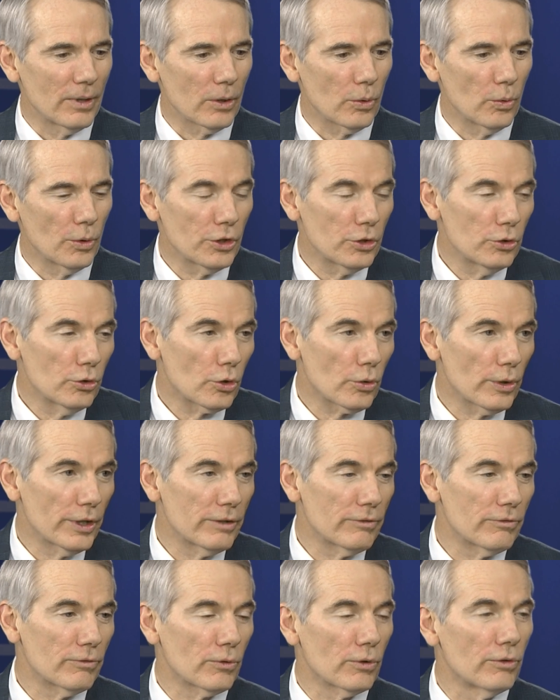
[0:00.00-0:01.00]
Going to
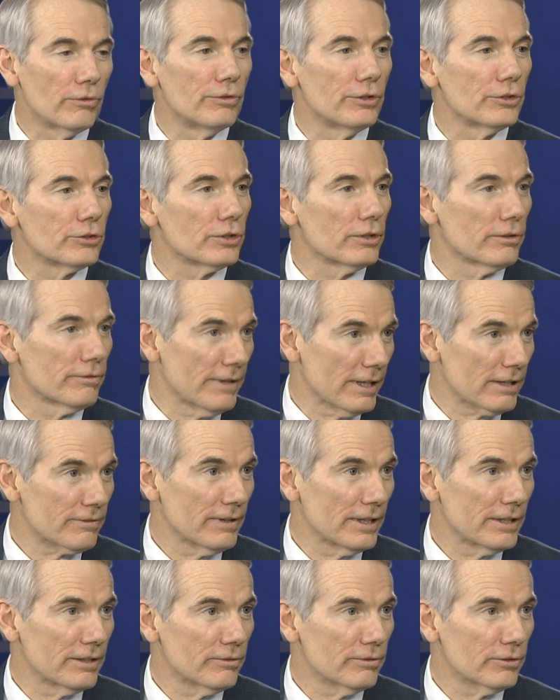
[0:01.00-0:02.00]
Ukraine for a visit, a
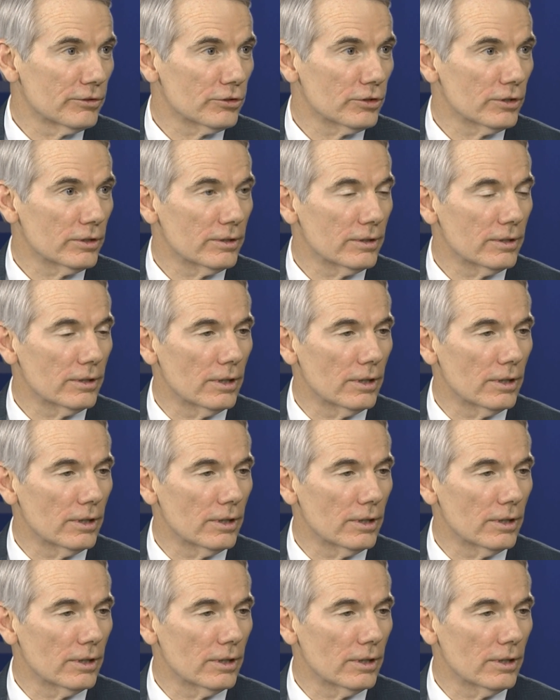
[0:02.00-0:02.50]
fact-finding visit,